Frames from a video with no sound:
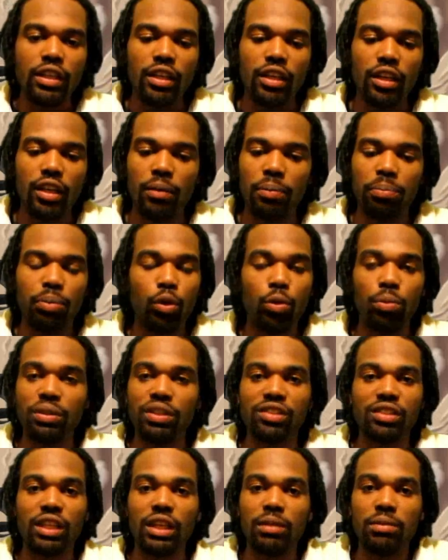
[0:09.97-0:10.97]

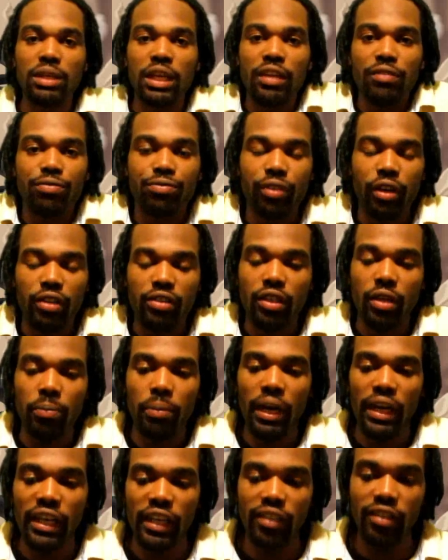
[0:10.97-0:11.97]
Bumi's team getting fucked up
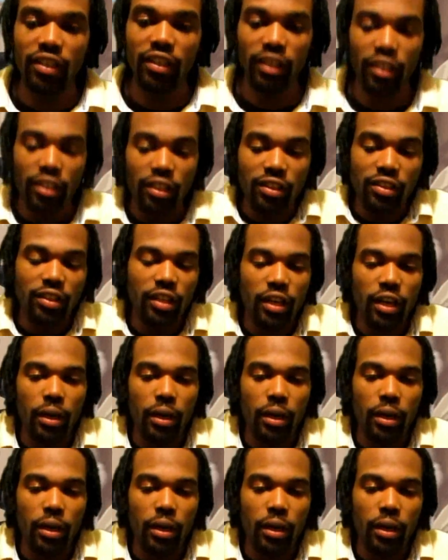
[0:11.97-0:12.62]
by that thing.